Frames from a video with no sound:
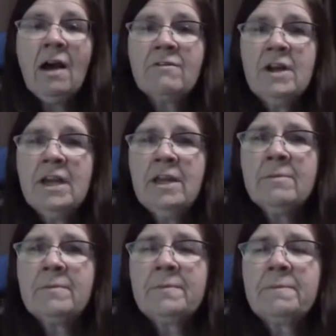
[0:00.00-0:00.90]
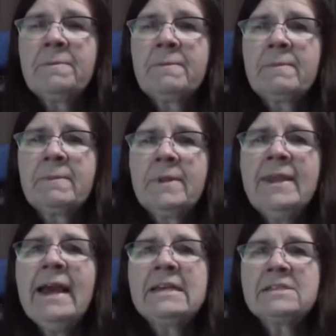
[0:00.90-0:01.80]
off, right?
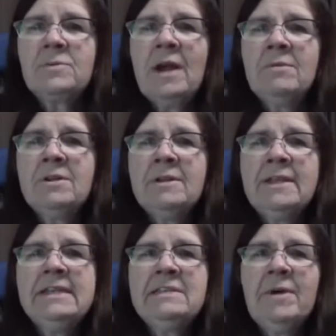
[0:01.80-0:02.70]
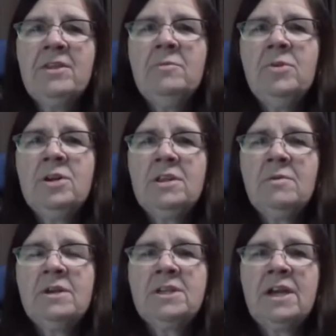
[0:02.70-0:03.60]
Yes, Robert. It is about the book
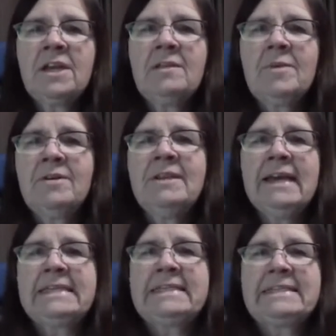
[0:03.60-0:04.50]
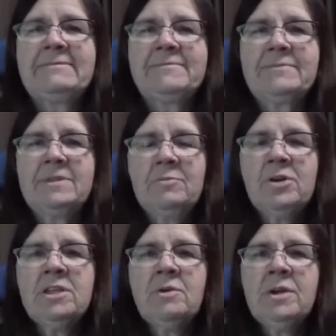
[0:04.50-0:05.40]
that we are talking about. Yes, the
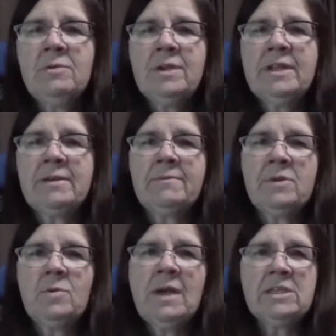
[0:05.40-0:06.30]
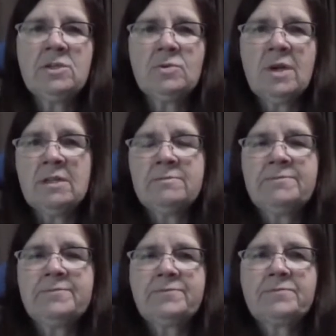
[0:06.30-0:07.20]
book that we are reading, The Restaurant.
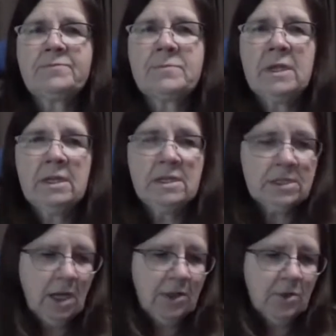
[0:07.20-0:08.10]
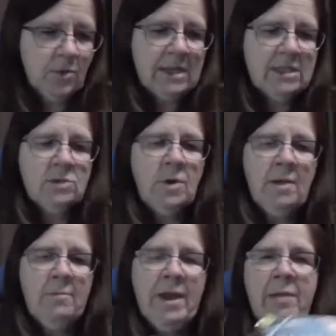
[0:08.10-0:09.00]
It's called The
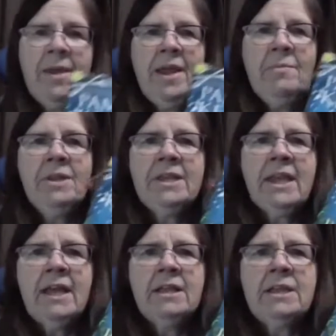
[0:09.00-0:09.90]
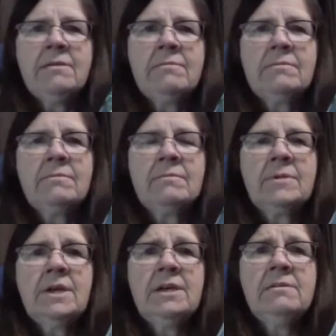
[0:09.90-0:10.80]
Restaurant by Pamela Kelly.
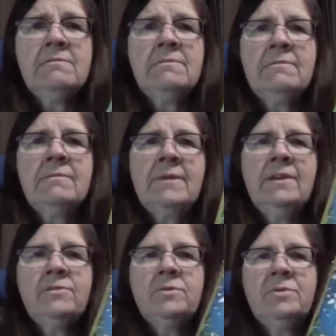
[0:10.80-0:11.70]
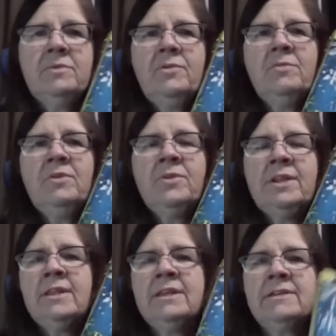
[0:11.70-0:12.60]
Okay? That's what we've been
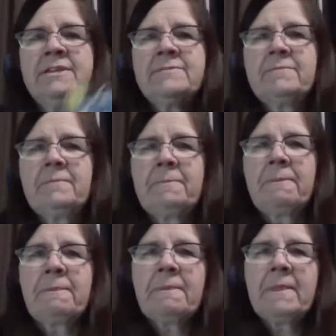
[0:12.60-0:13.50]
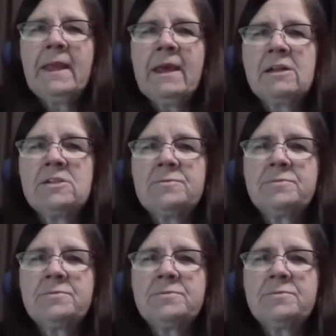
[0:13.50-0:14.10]
reading this. Yeah.